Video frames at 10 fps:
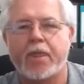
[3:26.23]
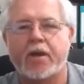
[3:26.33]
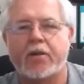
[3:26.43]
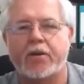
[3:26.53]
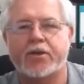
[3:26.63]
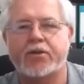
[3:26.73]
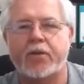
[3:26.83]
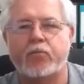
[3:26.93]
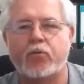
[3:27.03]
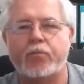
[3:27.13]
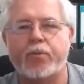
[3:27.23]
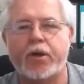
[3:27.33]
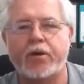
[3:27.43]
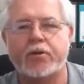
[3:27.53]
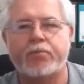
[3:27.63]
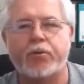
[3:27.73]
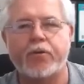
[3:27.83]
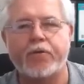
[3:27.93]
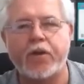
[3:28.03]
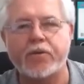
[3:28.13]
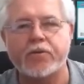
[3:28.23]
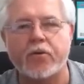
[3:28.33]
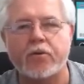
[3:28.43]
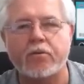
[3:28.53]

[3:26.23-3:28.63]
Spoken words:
And the next step would be to put the fins on.